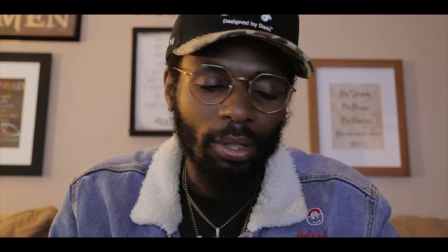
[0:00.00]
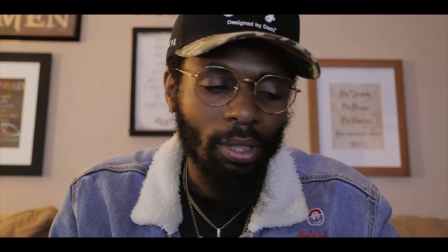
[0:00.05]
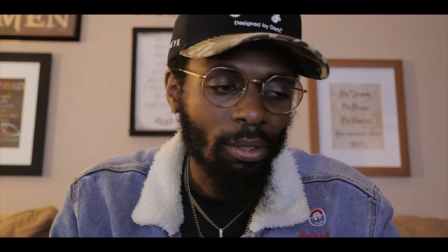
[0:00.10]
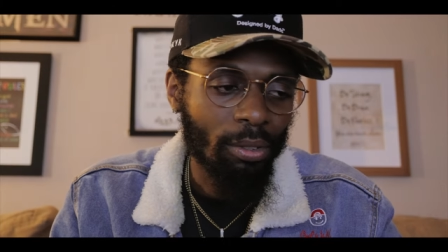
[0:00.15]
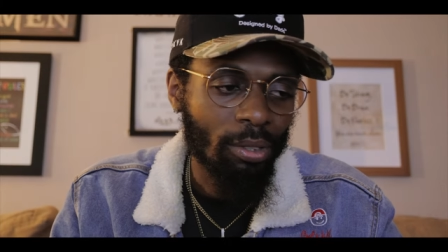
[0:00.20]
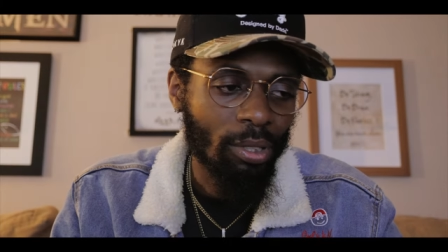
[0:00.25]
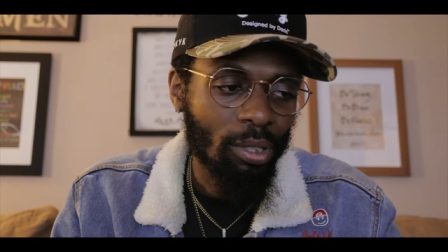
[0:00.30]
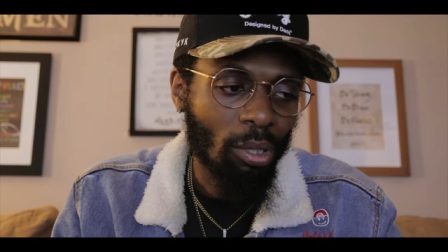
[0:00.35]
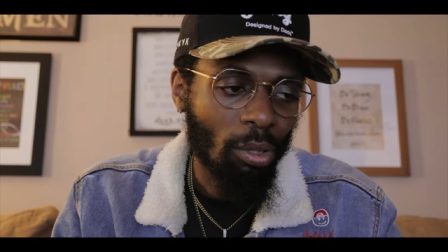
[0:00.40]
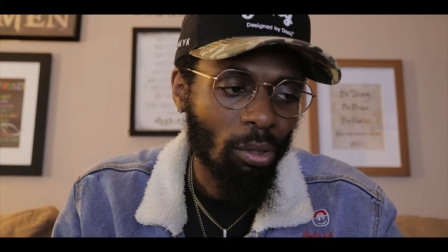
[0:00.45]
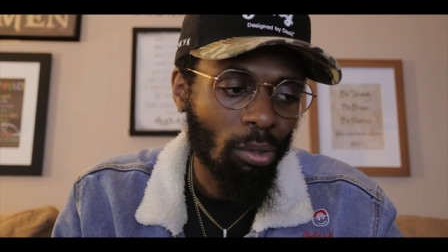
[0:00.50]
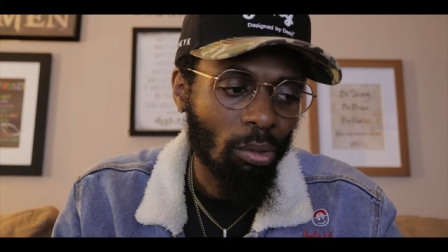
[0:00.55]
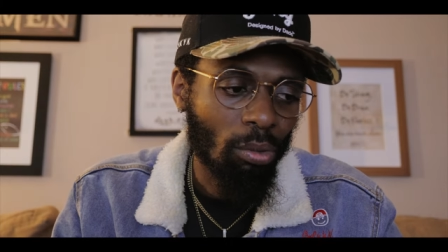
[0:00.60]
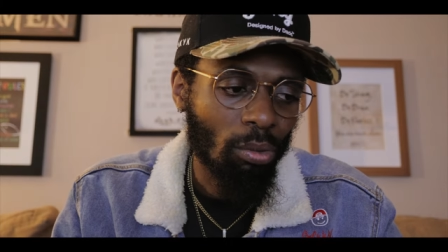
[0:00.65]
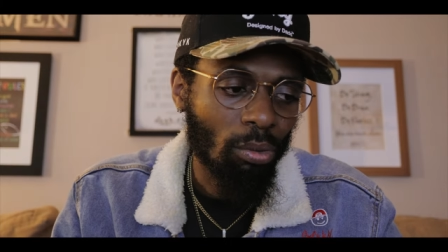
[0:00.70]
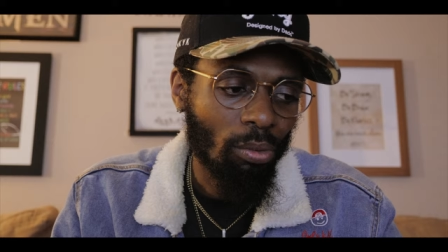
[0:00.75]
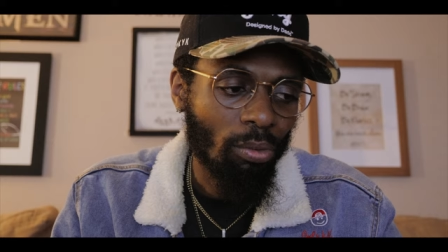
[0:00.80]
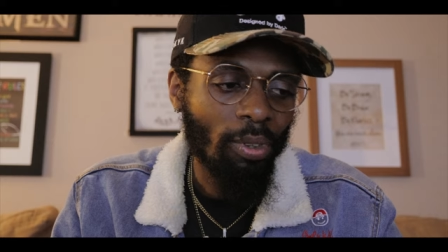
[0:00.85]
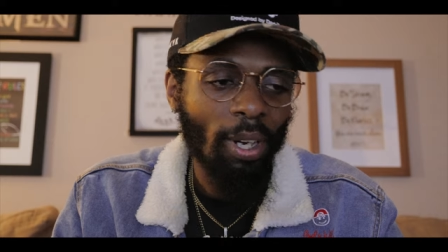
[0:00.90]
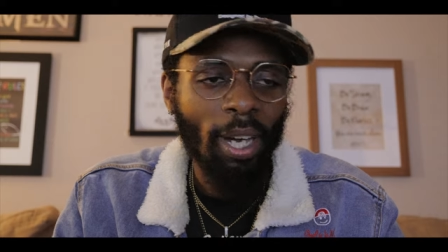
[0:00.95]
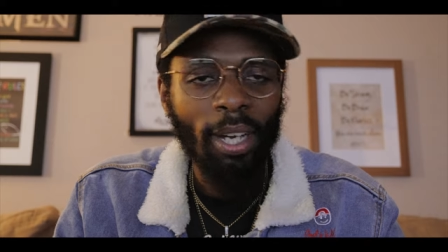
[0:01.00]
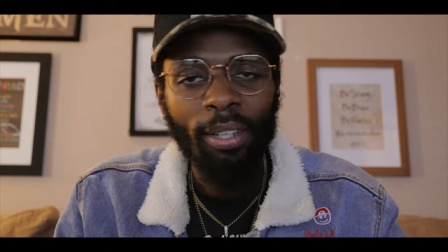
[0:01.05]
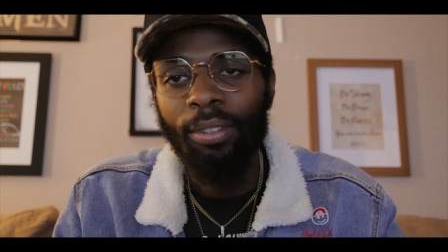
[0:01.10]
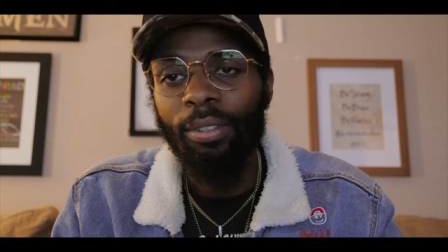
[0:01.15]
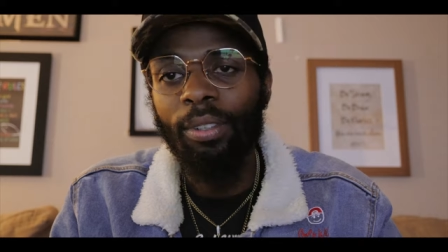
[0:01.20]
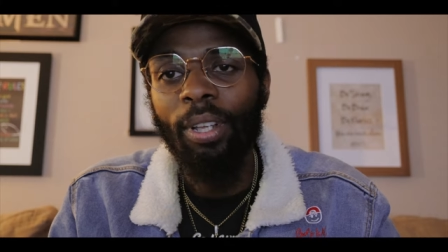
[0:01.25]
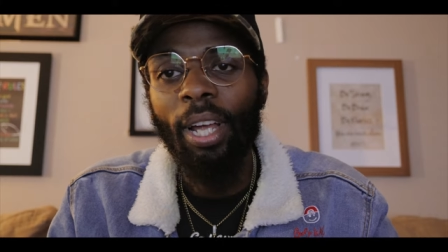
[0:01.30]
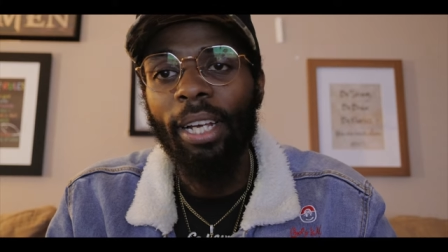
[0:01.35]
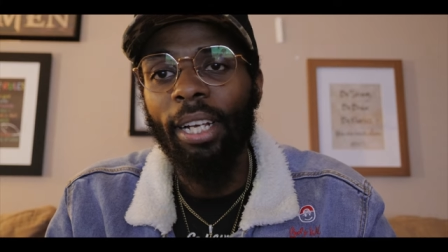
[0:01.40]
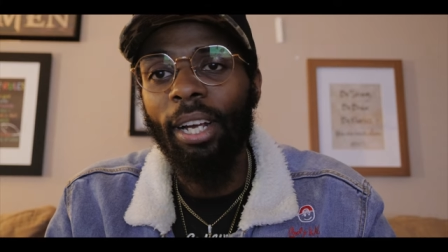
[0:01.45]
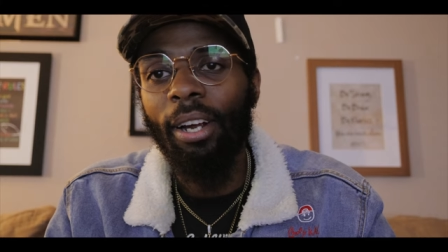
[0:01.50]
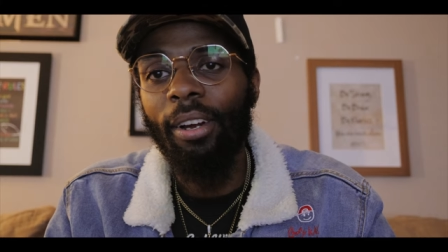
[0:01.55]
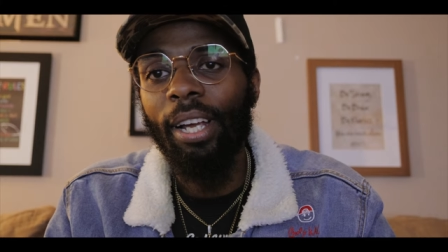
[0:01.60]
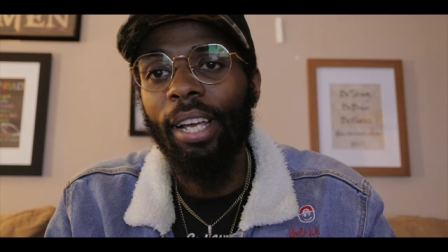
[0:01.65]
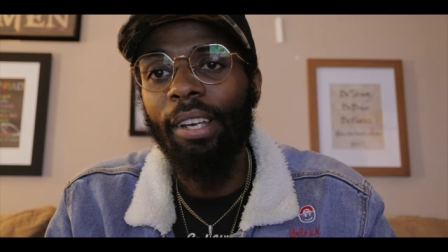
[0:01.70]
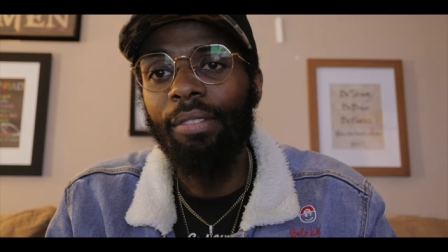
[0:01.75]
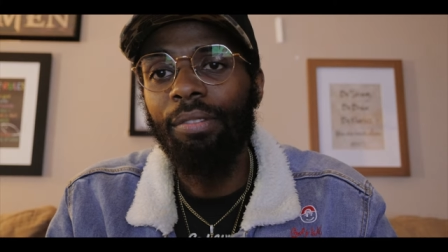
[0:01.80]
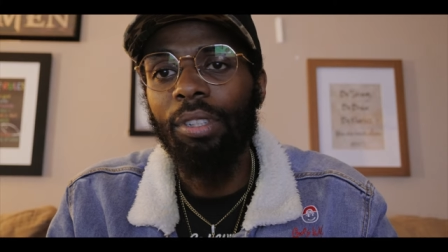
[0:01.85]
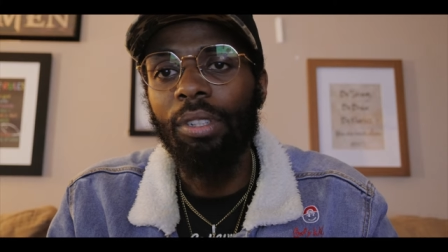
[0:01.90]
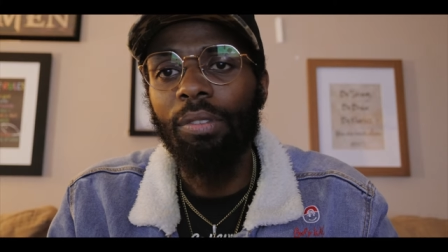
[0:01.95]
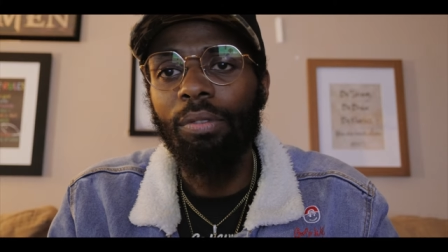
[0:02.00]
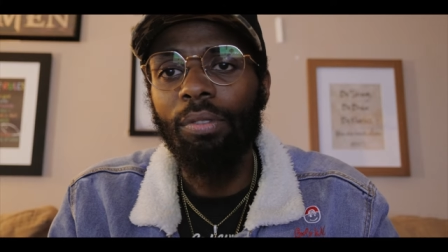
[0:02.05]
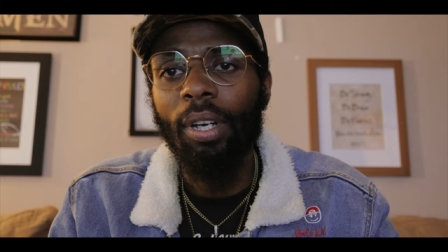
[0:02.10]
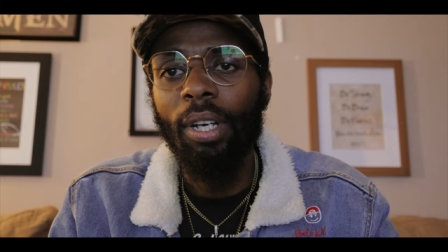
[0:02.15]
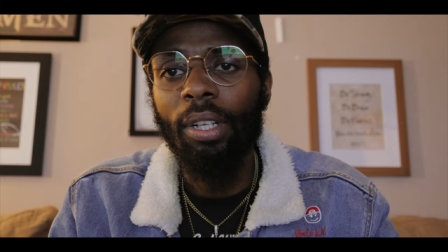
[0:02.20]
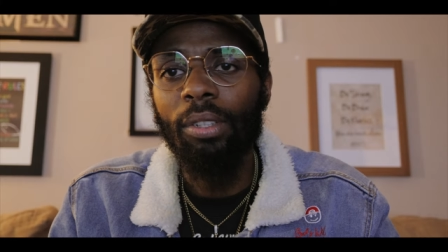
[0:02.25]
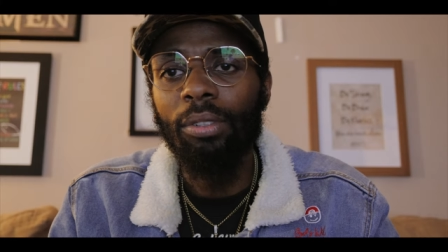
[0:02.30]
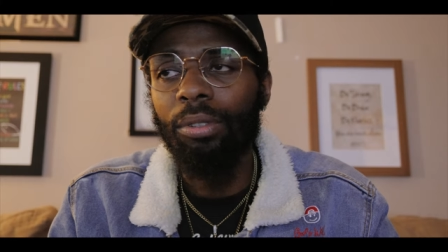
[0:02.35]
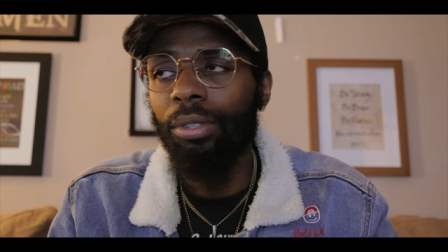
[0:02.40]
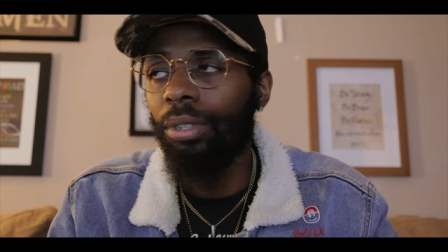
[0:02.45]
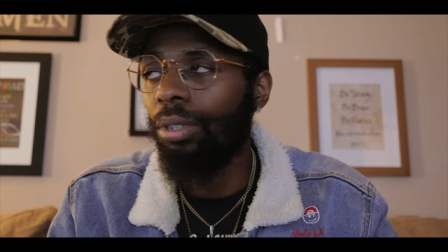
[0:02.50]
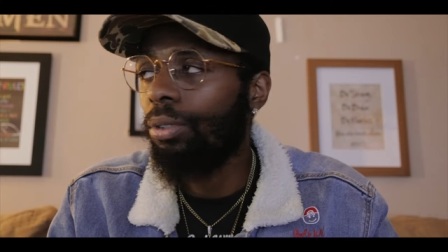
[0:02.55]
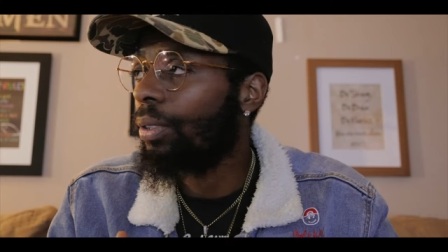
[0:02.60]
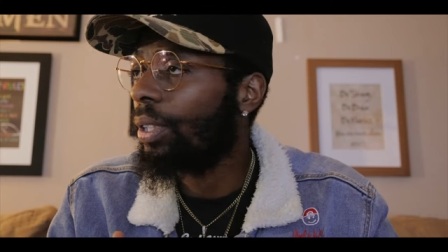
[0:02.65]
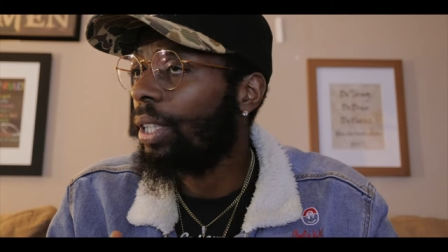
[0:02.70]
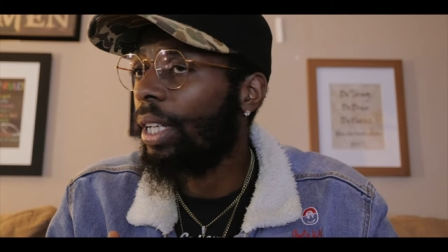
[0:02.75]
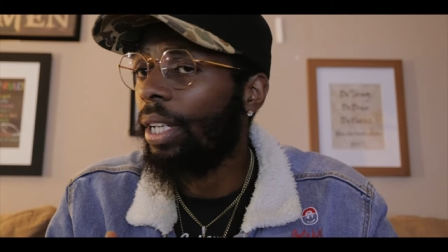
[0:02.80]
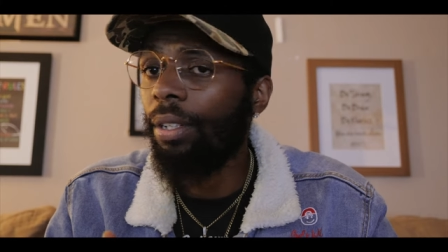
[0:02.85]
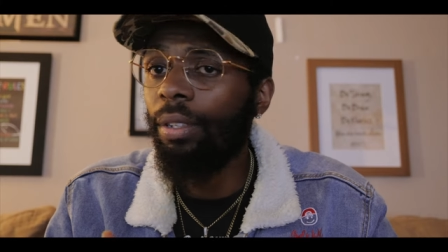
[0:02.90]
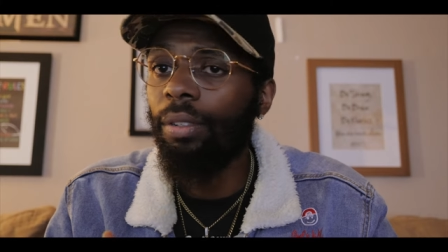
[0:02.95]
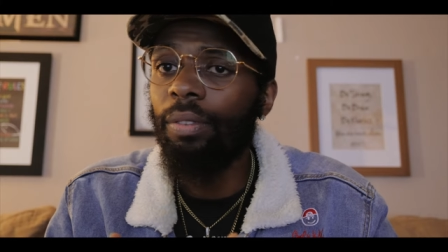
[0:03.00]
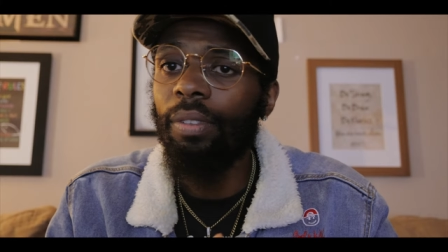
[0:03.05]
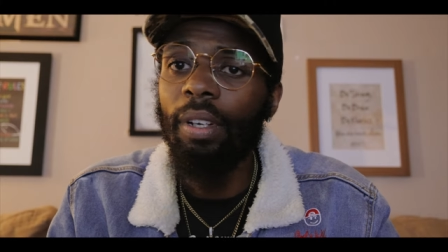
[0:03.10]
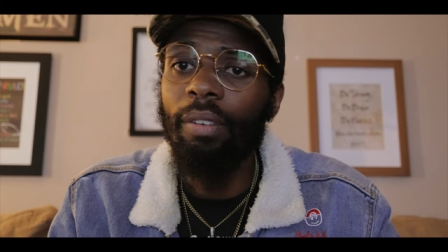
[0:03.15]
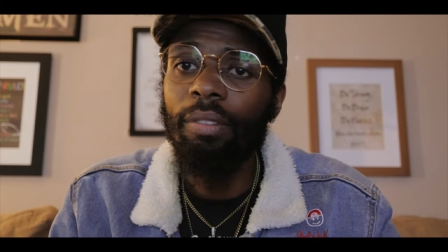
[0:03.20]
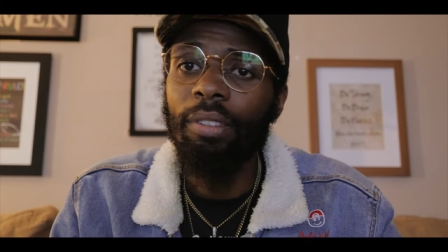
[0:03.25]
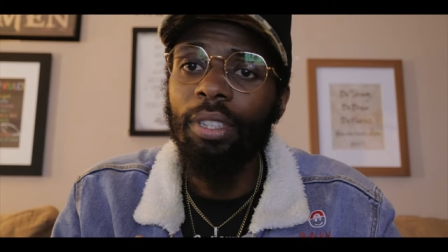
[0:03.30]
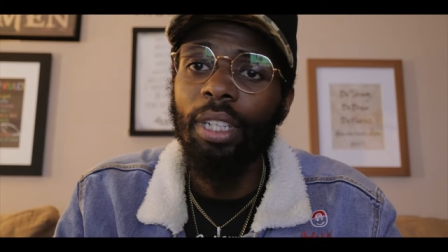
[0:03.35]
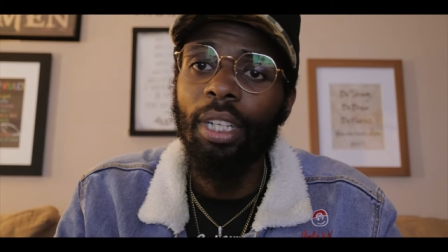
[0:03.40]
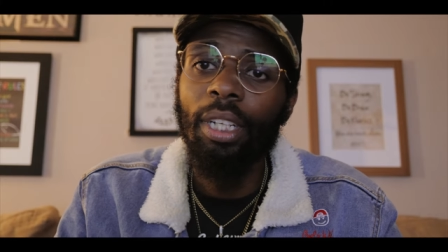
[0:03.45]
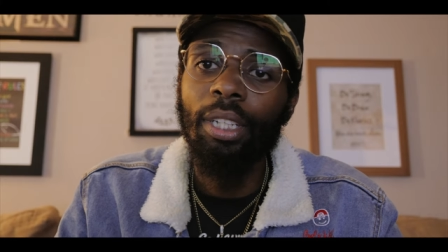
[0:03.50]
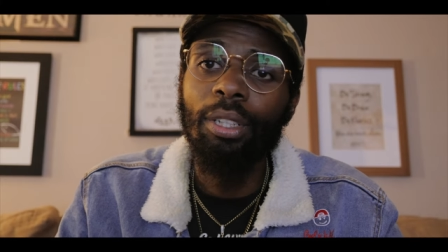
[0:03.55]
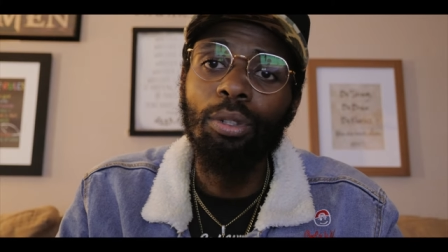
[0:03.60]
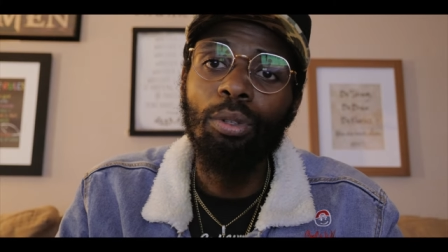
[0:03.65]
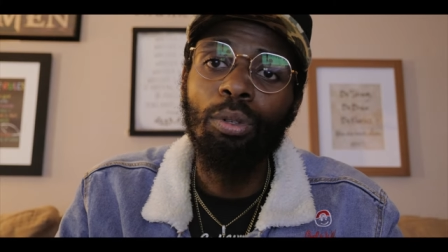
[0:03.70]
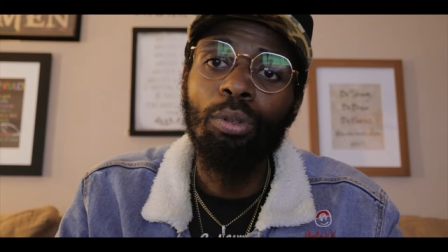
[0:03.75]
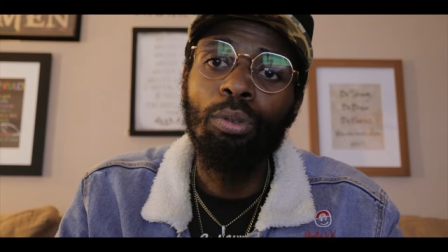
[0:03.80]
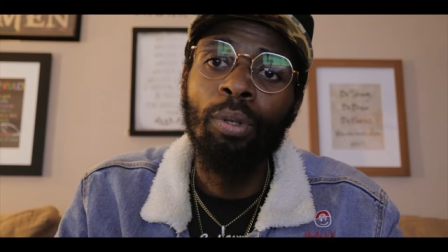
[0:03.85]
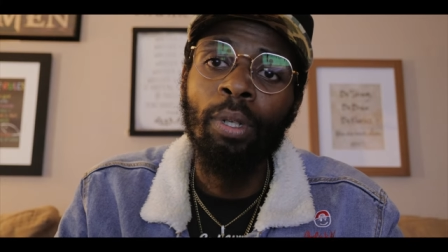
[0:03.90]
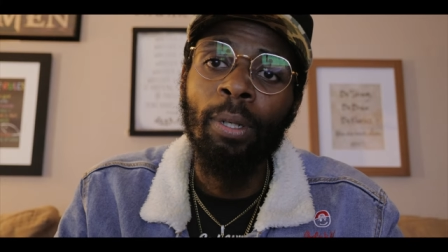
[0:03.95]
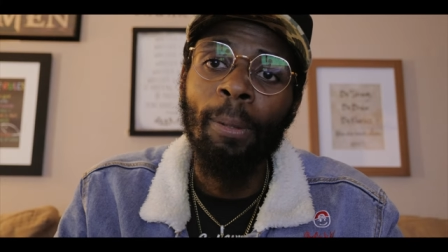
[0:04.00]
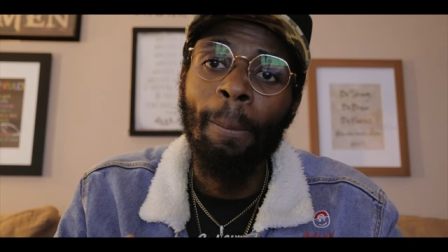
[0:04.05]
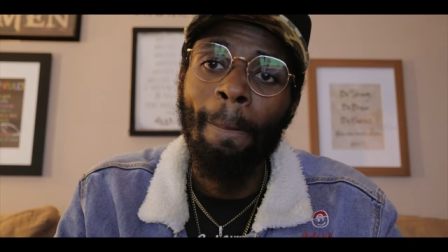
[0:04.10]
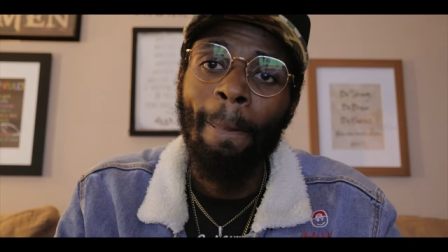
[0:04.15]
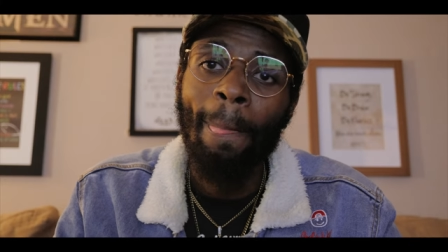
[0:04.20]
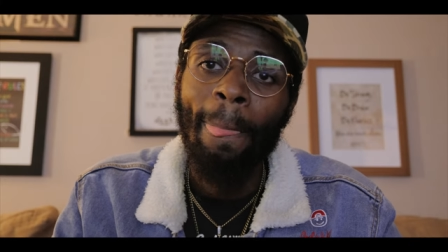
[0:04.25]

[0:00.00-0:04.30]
there's no father like our Heavenly Father, the creator of everything, Yahuwah.